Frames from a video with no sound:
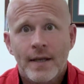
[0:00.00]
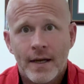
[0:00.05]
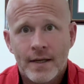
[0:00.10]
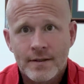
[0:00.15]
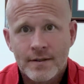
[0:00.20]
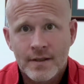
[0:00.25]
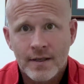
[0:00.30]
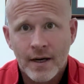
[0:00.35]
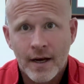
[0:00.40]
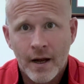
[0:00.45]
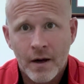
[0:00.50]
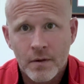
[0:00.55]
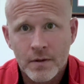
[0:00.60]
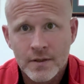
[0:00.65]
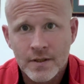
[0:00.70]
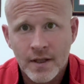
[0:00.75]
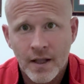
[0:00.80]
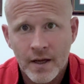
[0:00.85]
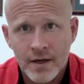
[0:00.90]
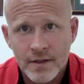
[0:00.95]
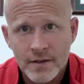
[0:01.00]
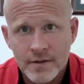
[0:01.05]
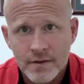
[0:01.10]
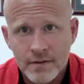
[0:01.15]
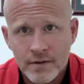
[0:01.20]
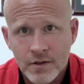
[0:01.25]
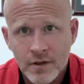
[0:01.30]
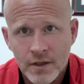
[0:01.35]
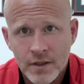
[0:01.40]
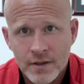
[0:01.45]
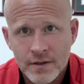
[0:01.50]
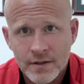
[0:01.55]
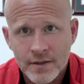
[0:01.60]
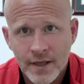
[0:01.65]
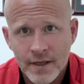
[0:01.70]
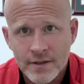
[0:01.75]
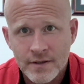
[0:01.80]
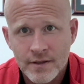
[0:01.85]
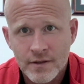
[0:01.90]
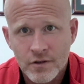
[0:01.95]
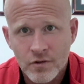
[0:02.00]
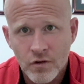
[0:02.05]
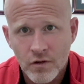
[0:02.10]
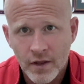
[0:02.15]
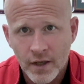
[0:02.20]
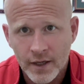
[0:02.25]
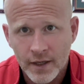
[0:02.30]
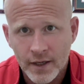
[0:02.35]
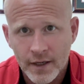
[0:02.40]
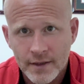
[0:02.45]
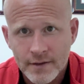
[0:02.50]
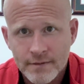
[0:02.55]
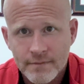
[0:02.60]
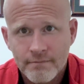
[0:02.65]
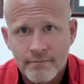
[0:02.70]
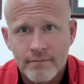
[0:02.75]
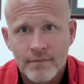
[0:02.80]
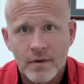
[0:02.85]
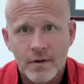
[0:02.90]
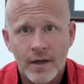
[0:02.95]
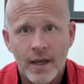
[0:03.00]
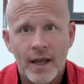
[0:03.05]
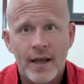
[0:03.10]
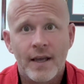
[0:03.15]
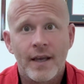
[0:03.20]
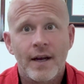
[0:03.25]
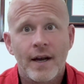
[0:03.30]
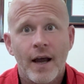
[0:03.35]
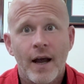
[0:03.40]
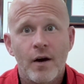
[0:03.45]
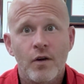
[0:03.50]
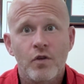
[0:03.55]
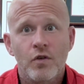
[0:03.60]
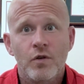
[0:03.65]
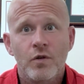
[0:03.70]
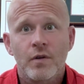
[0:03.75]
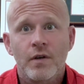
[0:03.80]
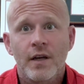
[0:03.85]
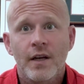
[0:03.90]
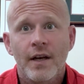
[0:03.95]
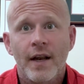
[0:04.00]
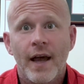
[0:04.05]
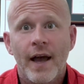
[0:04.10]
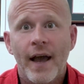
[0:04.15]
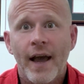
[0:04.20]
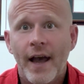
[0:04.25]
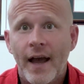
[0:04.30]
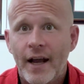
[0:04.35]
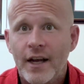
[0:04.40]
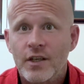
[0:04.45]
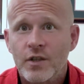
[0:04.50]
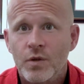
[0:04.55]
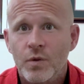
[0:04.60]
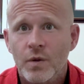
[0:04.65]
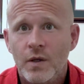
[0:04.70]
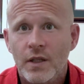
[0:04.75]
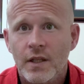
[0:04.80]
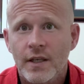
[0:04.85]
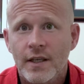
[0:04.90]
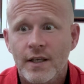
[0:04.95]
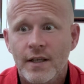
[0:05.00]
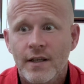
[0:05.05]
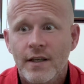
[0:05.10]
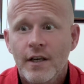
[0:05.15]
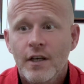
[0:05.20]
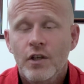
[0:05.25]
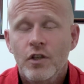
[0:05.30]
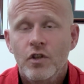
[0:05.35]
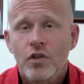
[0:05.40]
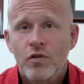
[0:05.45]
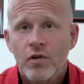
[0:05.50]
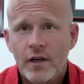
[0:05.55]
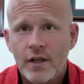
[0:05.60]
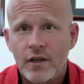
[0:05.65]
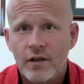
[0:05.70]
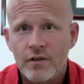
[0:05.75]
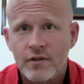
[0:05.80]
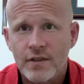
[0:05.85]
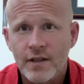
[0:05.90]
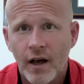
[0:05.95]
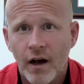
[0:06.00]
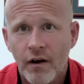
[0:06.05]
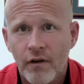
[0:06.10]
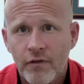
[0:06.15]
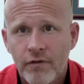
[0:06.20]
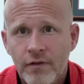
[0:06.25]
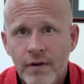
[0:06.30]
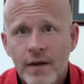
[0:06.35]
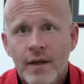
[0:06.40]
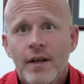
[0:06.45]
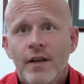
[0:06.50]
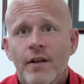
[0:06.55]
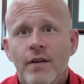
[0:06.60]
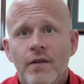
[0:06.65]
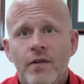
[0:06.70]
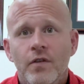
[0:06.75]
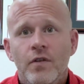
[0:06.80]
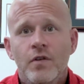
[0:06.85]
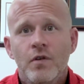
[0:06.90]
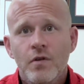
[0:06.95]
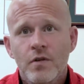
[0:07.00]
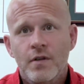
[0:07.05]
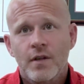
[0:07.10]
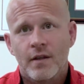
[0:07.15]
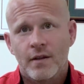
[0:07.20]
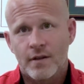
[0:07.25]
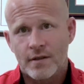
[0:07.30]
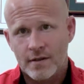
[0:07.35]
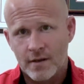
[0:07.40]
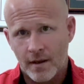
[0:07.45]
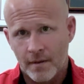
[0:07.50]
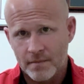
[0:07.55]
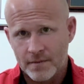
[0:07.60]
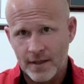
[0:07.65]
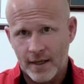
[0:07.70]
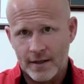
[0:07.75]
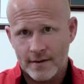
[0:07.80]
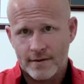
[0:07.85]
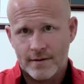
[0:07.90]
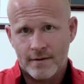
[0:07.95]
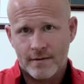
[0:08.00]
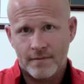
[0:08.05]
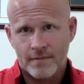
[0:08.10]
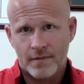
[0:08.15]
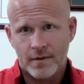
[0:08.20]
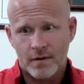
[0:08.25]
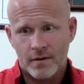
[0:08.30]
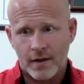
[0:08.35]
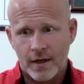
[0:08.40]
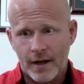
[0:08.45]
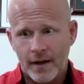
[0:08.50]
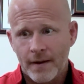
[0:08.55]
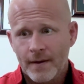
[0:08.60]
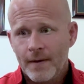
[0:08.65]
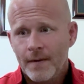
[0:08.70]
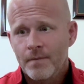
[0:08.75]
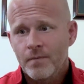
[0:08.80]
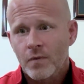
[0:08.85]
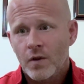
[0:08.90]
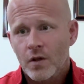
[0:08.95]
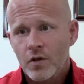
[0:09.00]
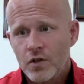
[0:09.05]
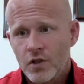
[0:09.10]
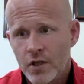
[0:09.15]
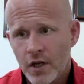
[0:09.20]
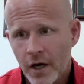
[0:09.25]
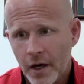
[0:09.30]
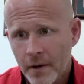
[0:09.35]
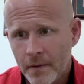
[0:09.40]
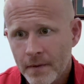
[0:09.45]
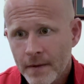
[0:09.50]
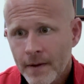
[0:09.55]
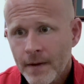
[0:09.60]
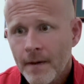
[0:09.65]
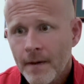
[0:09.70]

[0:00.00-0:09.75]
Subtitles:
test and how it's not as good as a test as you think it is, okay? And how you can actually trick yourself using the Slump test, okay? So,